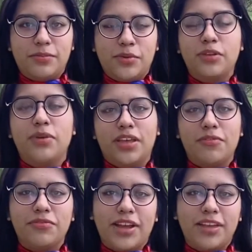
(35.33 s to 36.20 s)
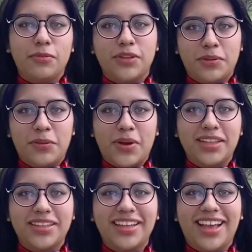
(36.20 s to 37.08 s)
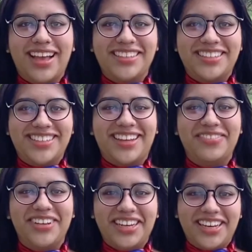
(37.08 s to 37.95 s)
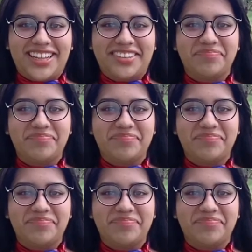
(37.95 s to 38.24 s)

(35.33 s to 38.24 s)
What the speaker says: what we want at the time we need it.